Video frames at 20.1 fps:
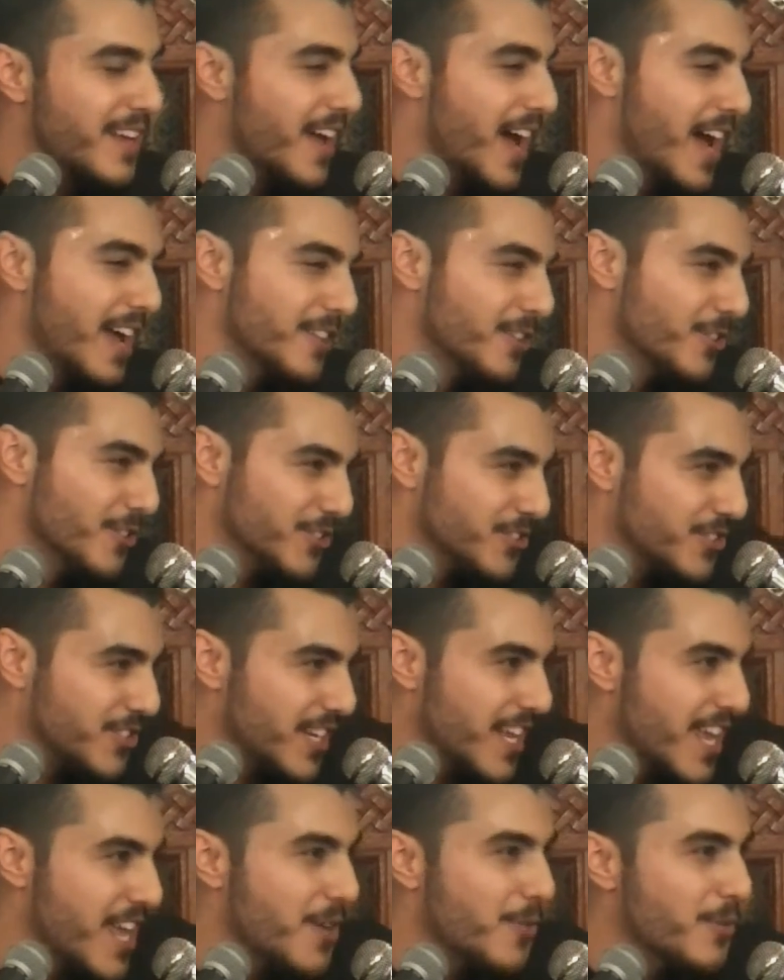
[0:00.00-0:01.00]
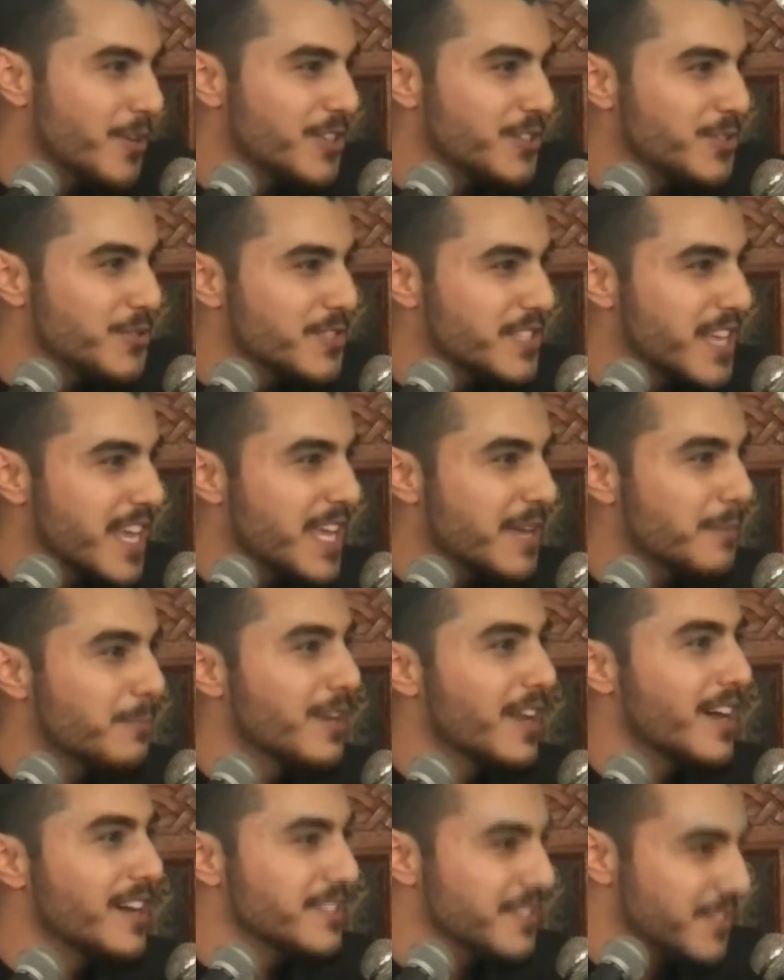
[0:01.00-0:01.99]
I learned today, what are you saying?
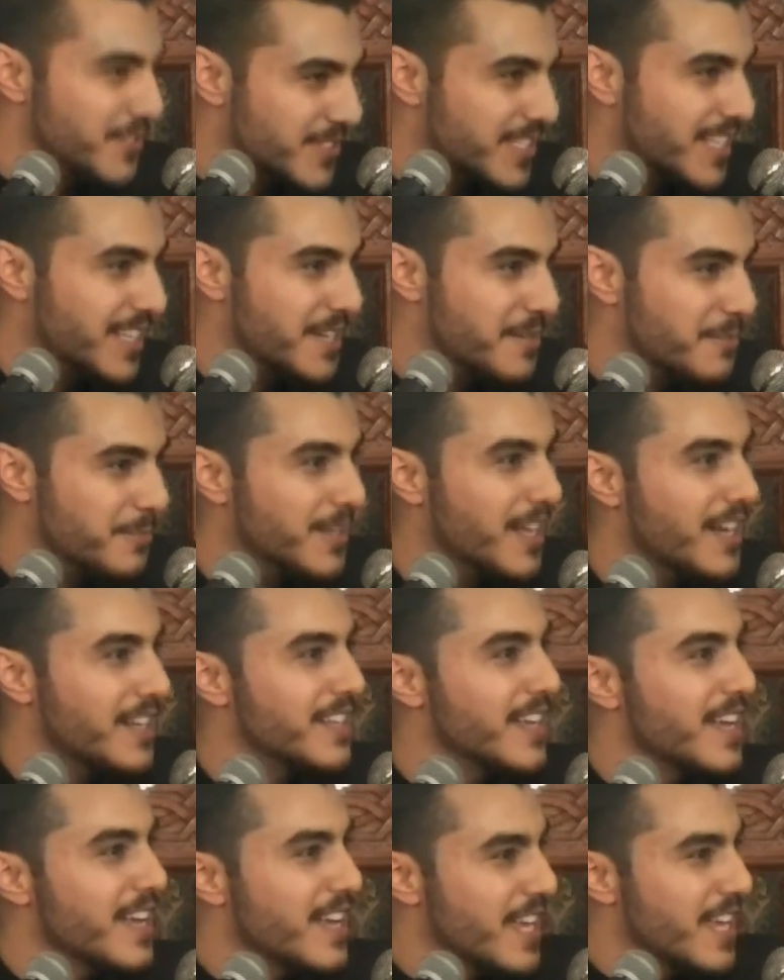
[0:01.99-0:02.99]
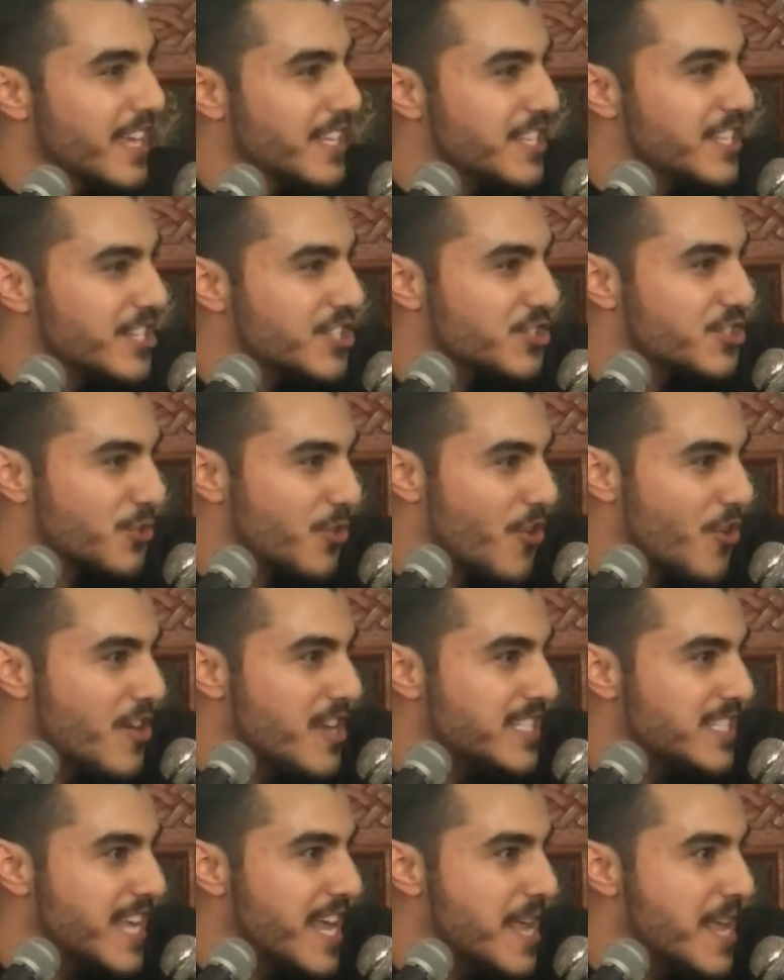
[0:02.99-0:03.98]
Blood. You tell him blood. He
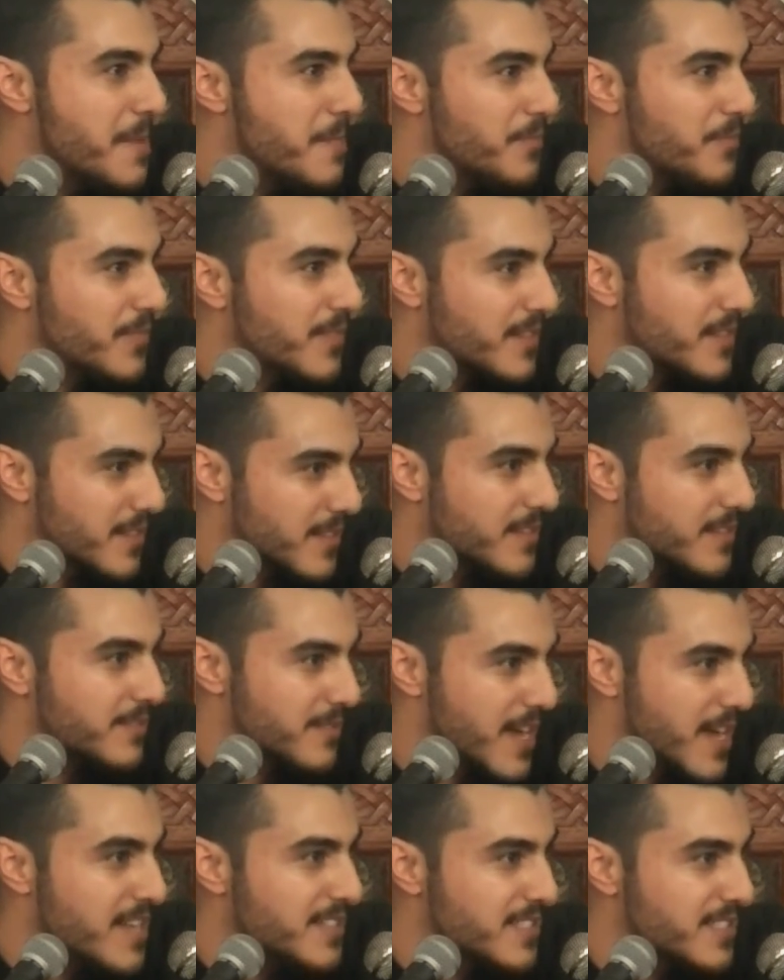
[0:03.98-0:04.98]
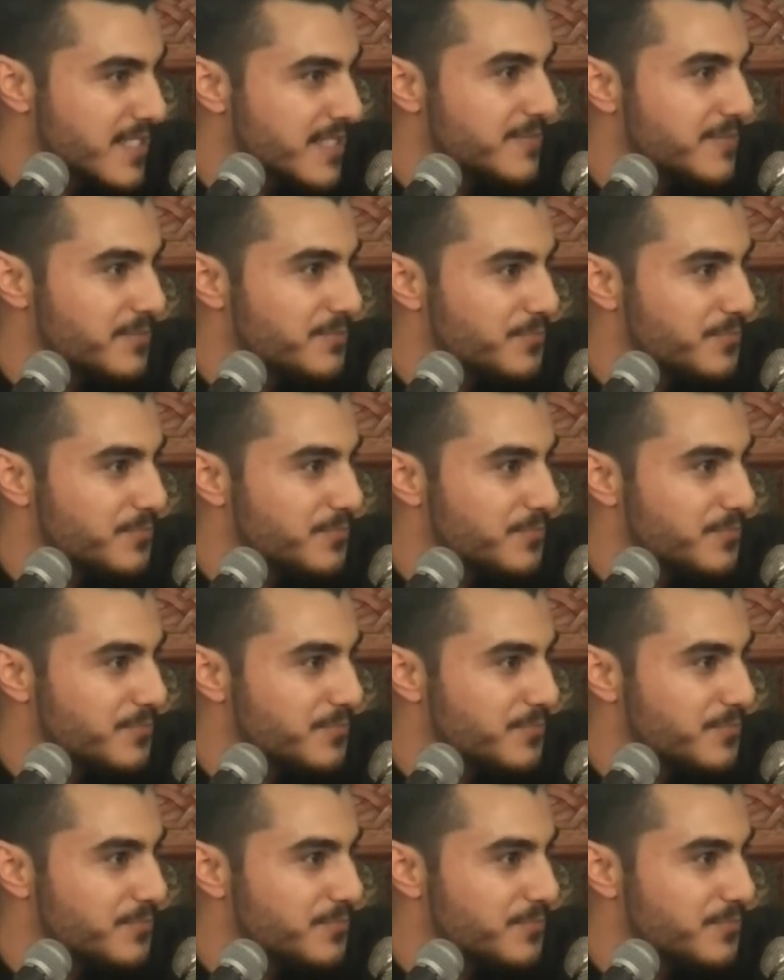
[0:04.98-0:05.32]
destroys him. Yes?